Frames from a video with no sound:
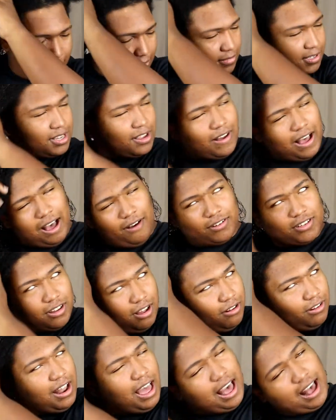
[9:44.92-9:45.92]
So I was
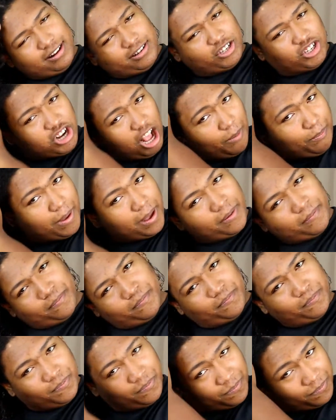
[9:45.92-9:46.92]
online shopping,
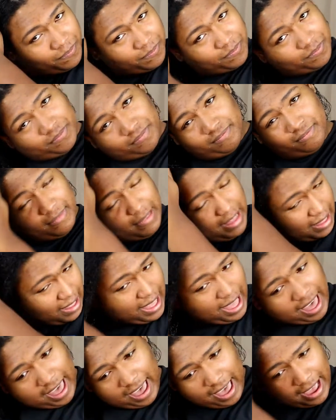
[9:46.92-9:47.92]

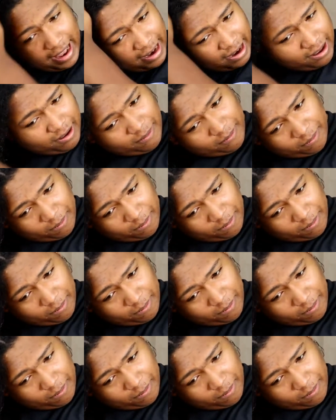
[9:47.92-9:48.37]
and